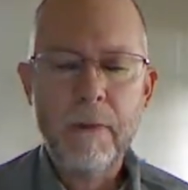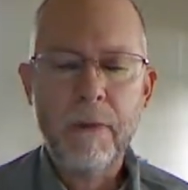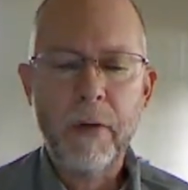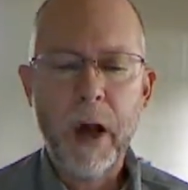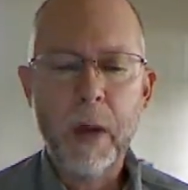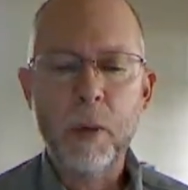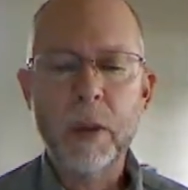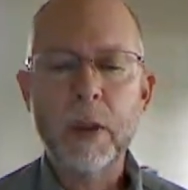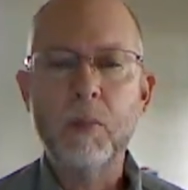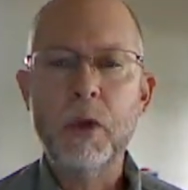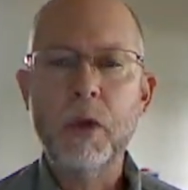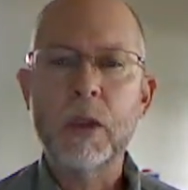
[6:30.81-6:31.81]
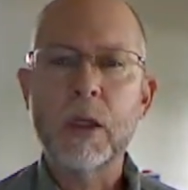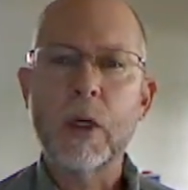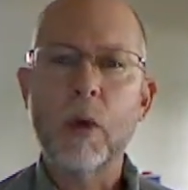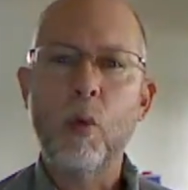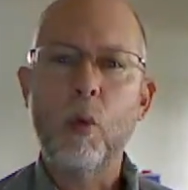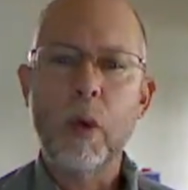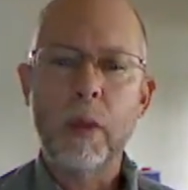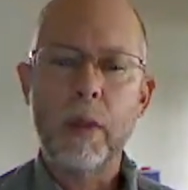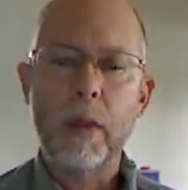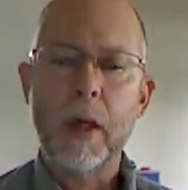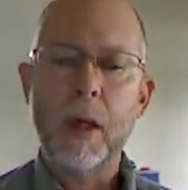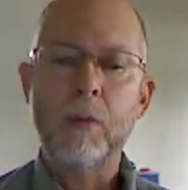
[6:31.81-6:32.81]
vibrant music
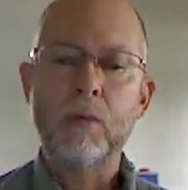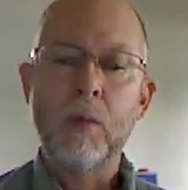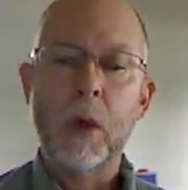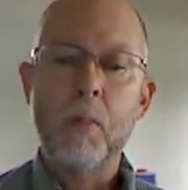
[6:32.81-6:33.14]
with them.